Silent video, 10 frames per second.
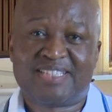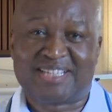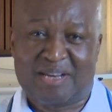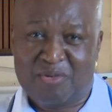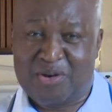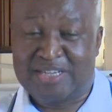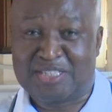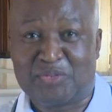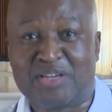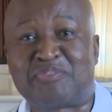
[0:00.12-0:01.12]
Sanborn and
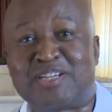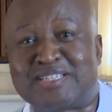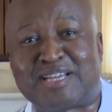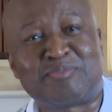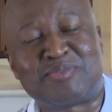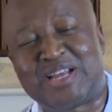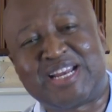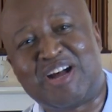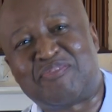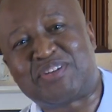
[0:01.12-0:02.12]
South Africa, Sanborn
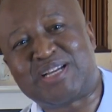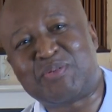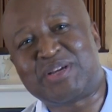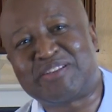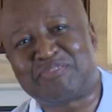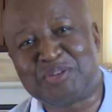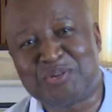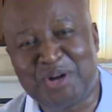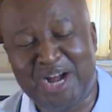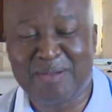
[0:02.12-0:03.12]
and Africa, wherever
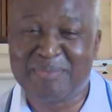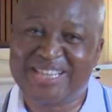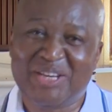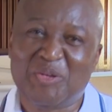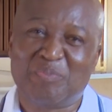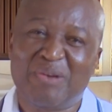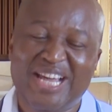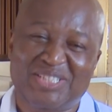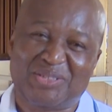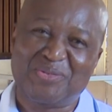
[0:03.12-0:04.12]
you are, may the Lord
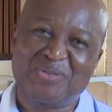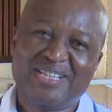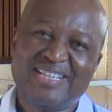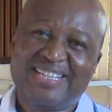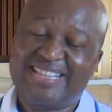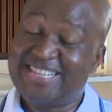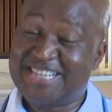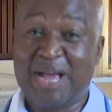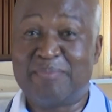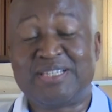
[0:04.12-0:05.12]
bless you. The
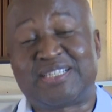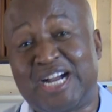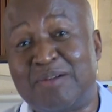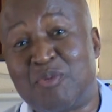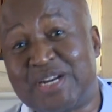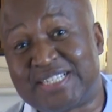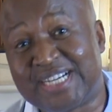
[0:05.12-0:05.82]
time has come once